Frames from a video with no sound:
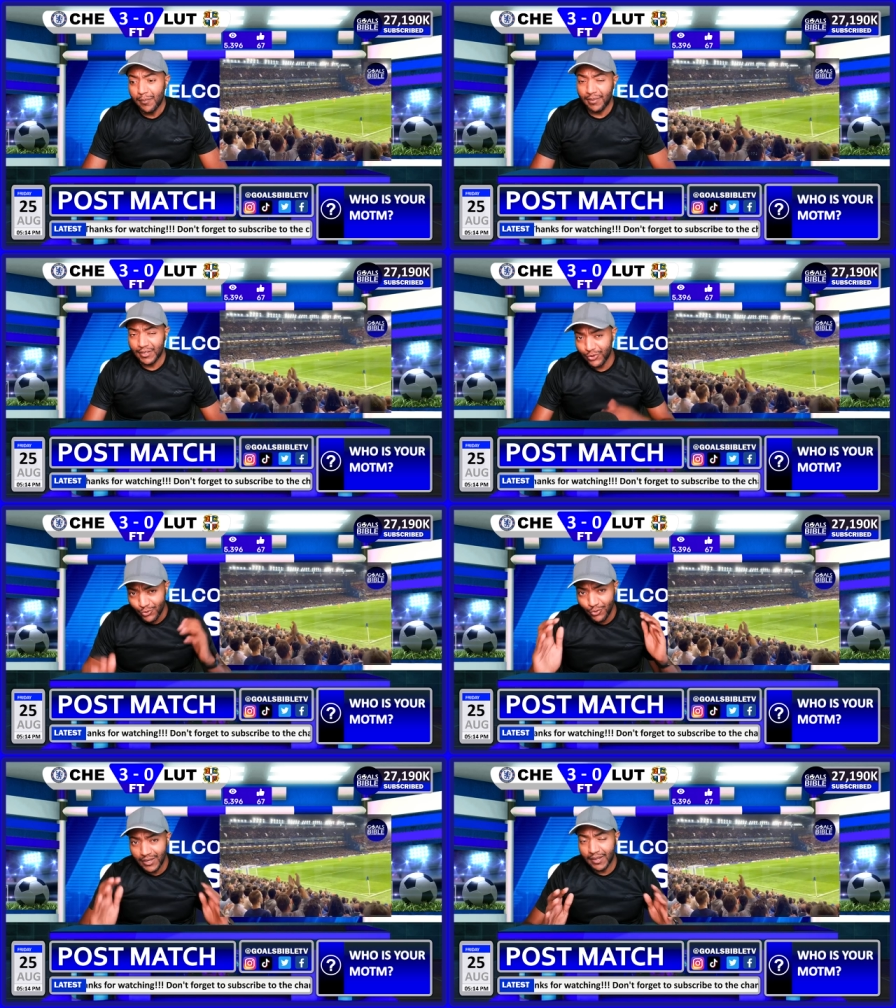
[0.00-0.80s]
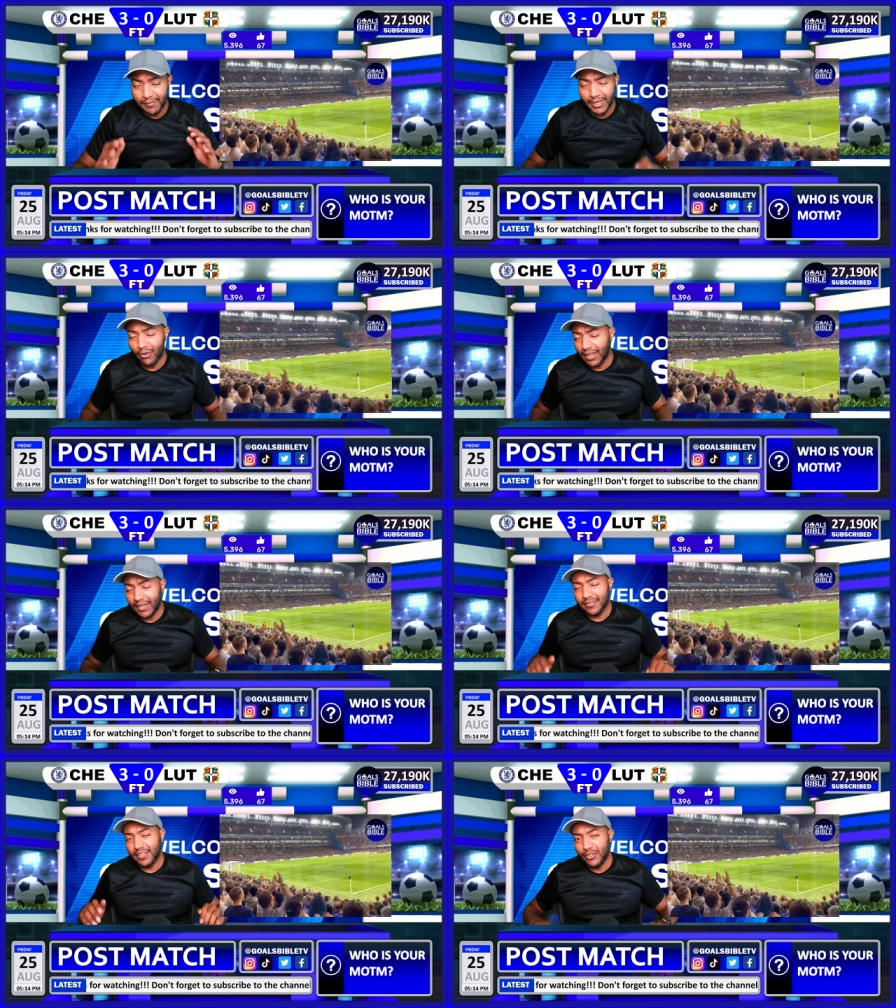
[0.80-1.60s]
But do let me know,
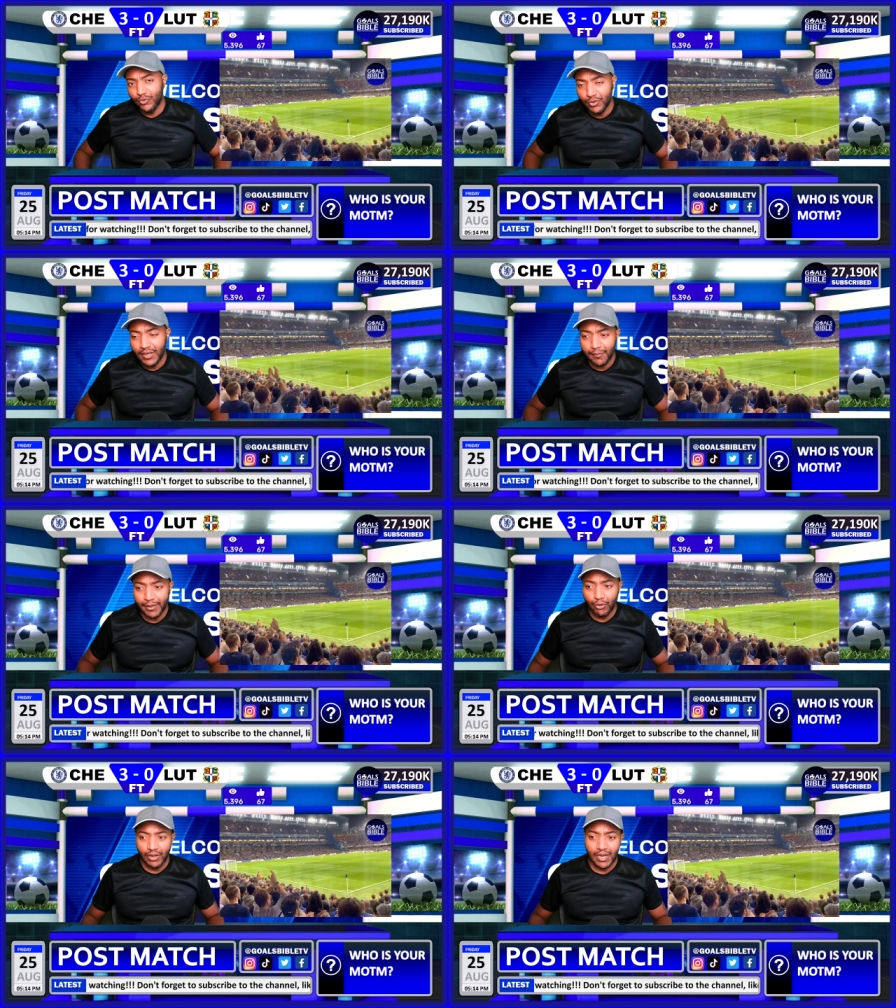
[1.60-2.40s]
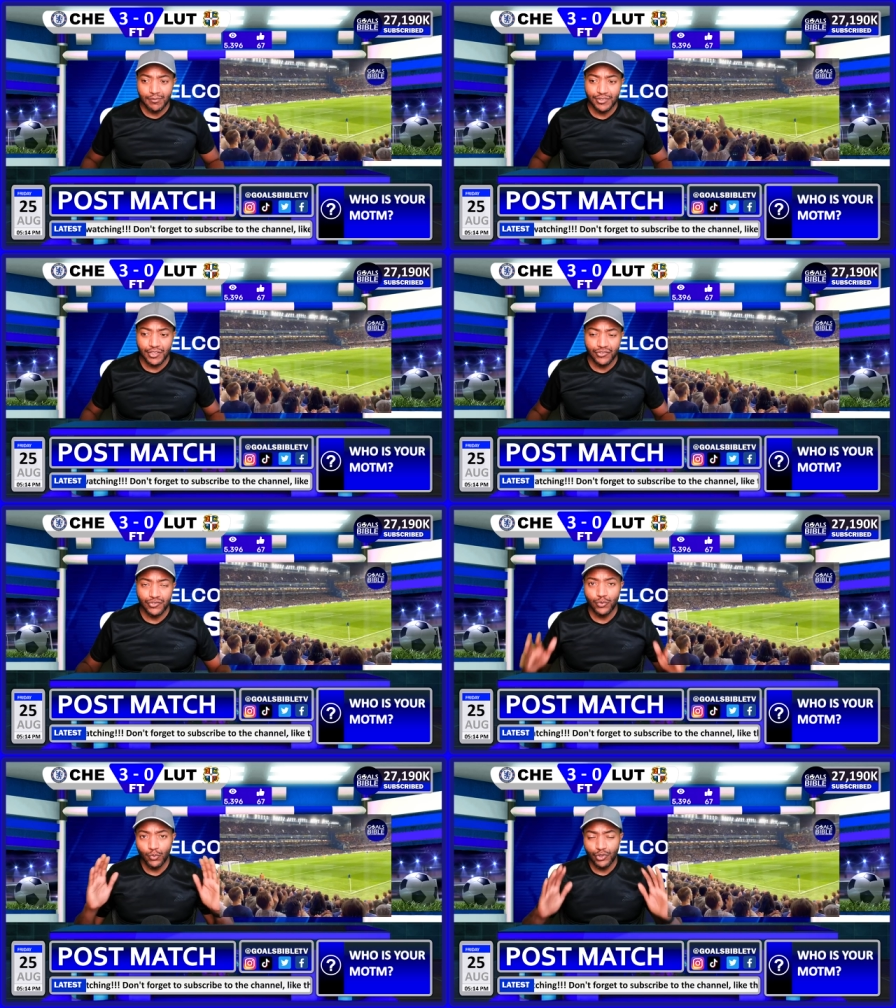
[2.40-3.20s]
like I said, do let me know in the comment
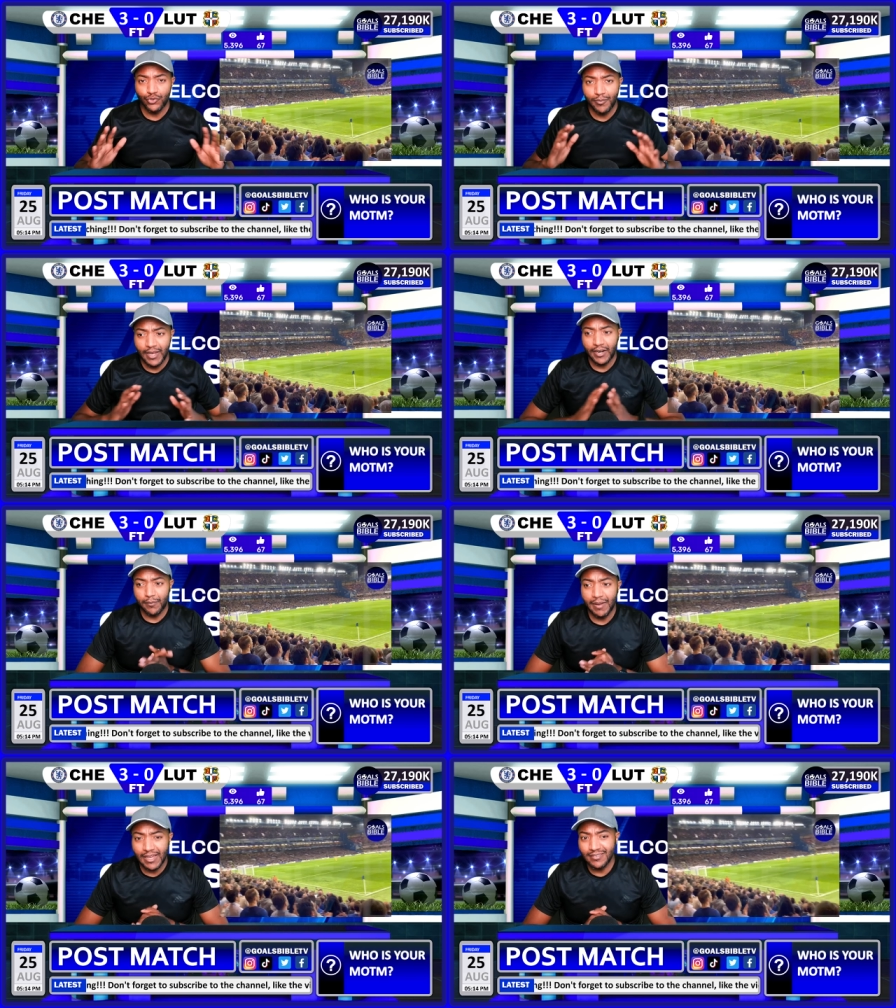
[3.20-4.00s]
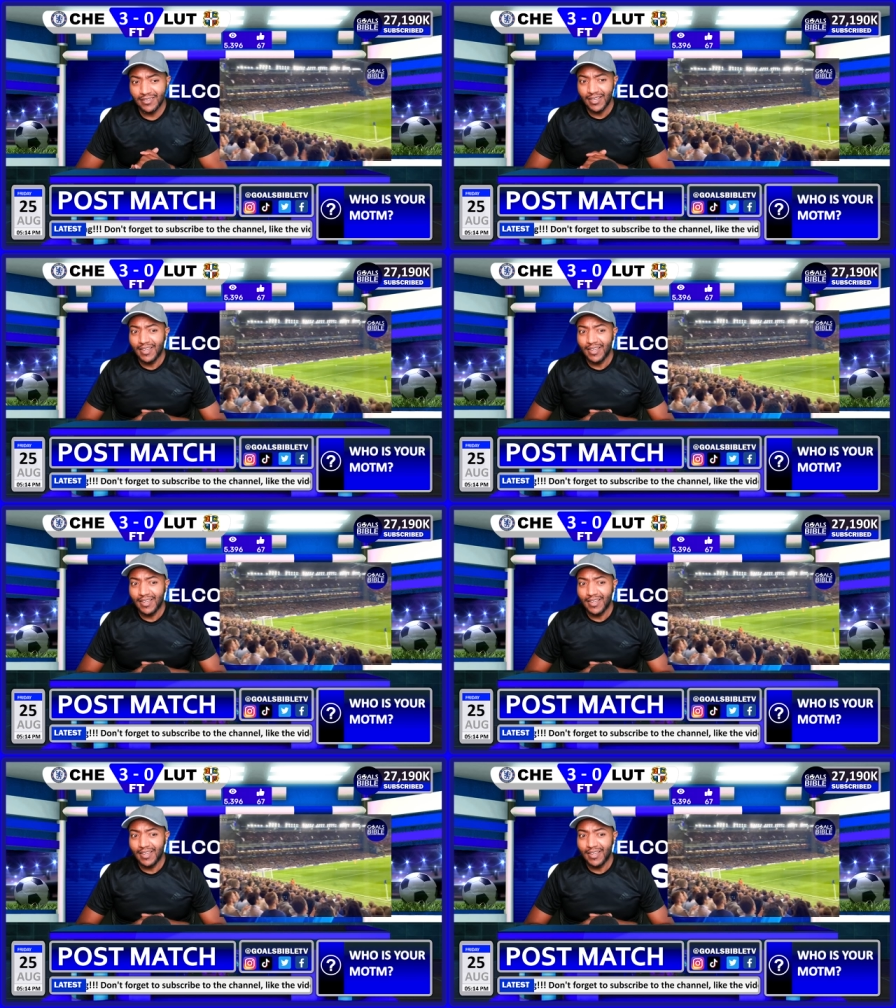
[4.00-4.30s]
sections who was your man of the match.